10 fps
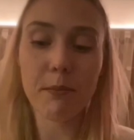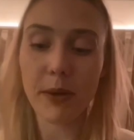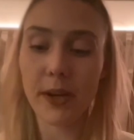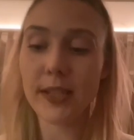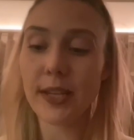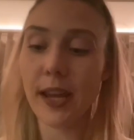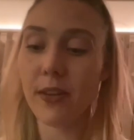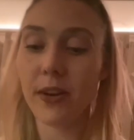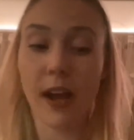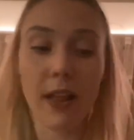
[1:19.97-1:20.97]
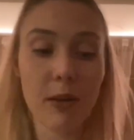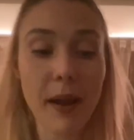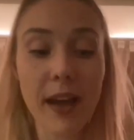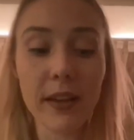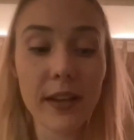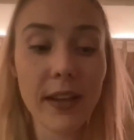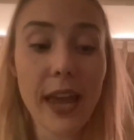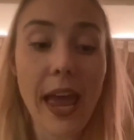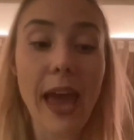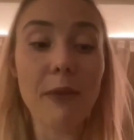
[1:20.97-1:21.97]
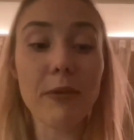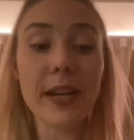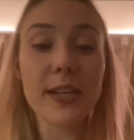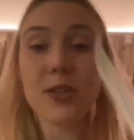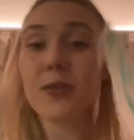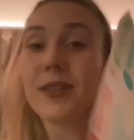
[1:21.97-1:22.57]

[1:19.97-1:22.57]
putting together a color palette. And what I do is I